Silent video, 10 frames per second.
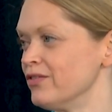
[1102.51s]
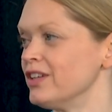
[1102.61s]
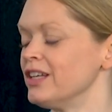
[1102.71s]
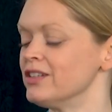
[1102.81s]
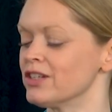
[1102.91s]

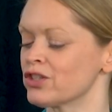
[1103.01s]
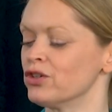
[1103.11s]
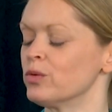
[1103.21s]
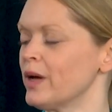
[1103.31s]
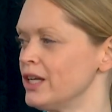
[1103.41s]
any
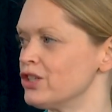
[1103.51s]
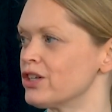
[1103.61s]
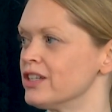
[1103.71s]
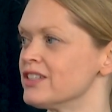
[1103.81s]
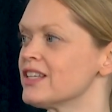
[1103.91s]
additional
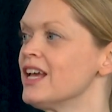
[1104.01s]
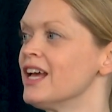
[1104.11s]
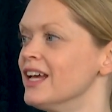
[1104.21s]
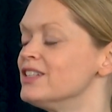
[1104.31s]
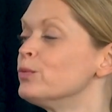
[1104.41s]
patrons
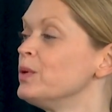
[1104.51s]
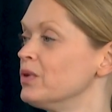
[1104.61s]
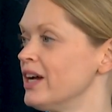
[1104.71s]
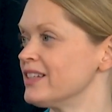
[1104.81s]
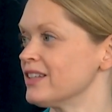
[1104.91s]
until people
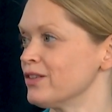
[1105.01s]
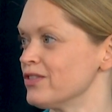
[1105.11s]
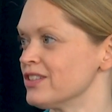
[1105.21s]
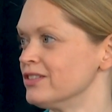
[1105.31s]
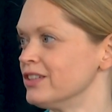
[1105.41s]
exit the
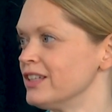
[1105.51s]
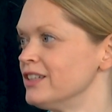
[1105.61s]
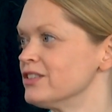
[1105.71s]
facility.